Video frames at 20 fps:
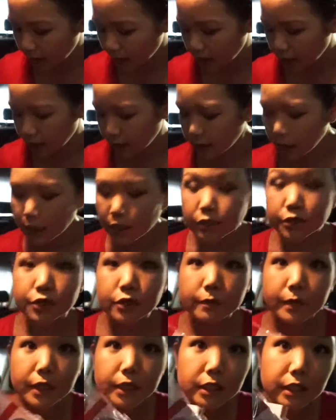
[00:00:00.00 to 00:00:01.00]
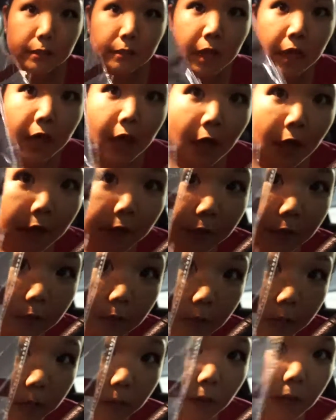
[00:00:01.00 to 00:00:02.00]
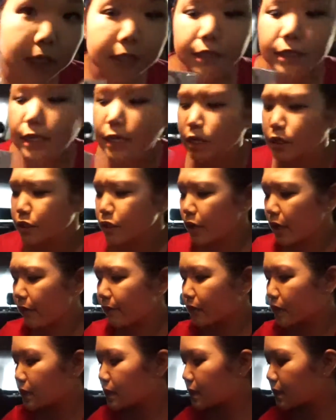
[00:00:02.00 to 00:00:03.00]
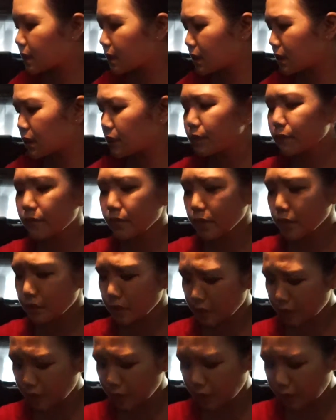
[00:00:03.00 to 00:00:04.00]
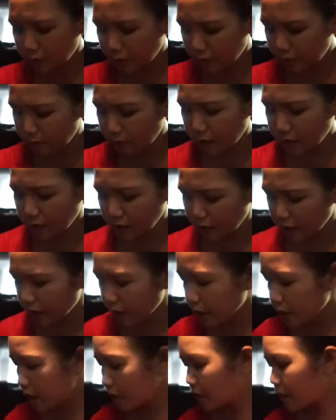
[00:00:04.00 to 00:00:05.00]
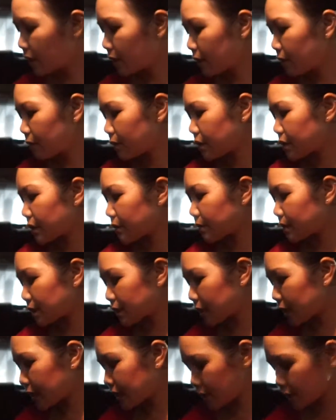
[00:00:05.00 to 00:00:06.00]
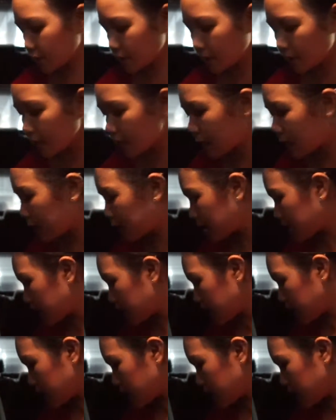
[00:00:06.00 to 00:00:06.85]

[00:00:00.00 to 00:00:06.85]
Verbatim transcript: And then I also picked up the red one. They also have a silver glittery one, which I was not interested in.